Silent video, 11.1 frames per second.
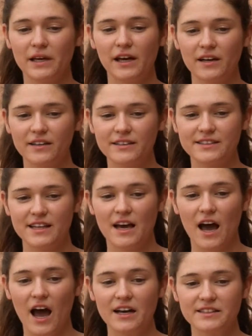because,
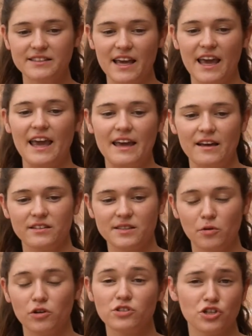as a
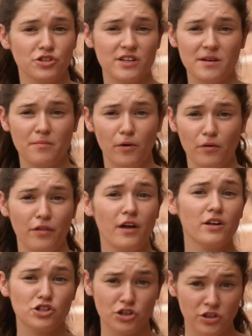someone who's interested in both
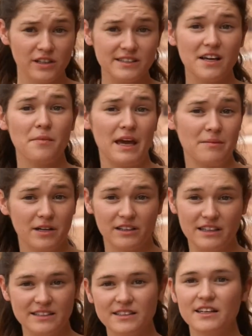journalism and Middle
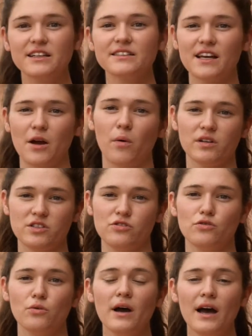East studies, I want
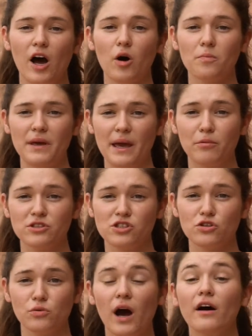to help be able
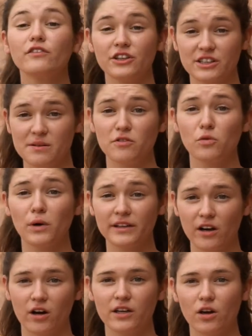to cover some of the
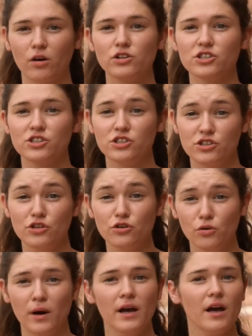work that archaeologists
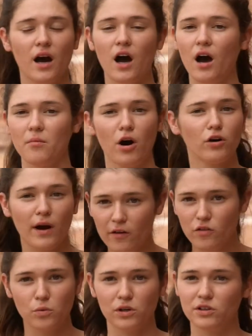do um,
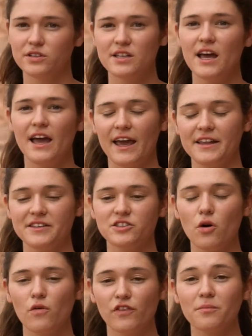around the world. And
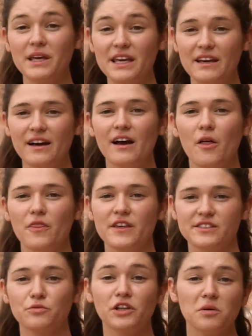so, for me,
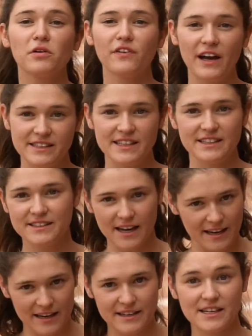this really provides
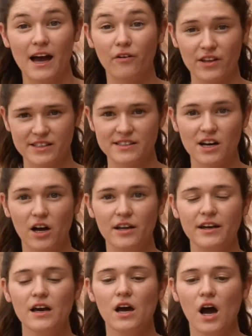insight into how that's
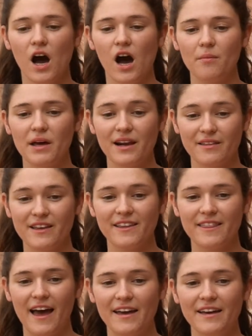done. Um, and I
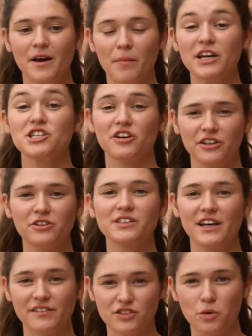think that by sharing those
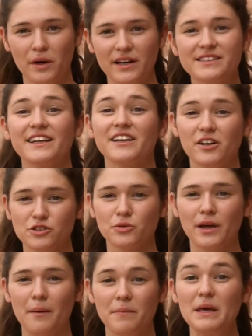kind of stories, it can also
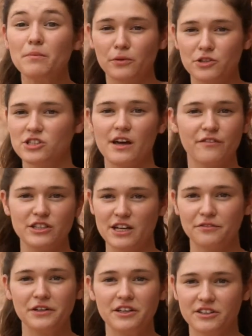get people, just
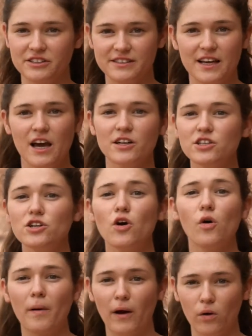everyday readers, to
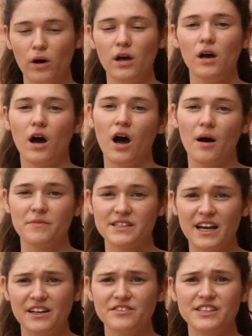know about um, these
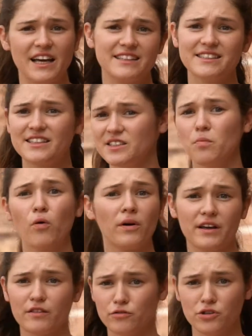kind of sites, to
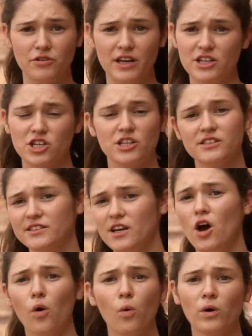support it through donations,
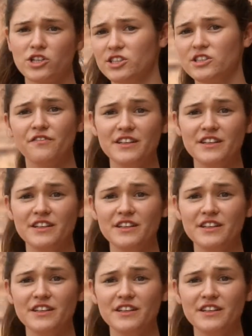or just to